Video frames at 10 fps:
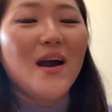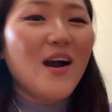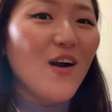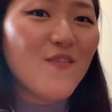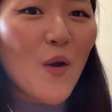
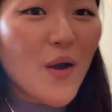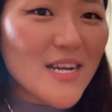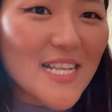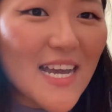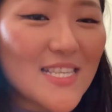of
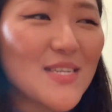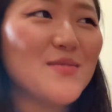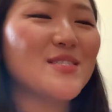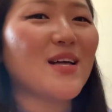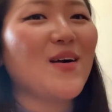course I do.
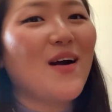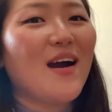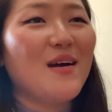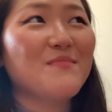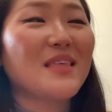
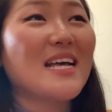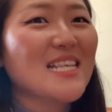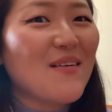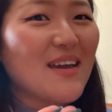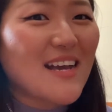So that's
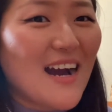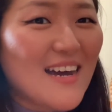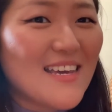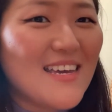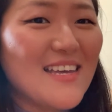how I
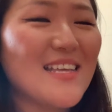got it.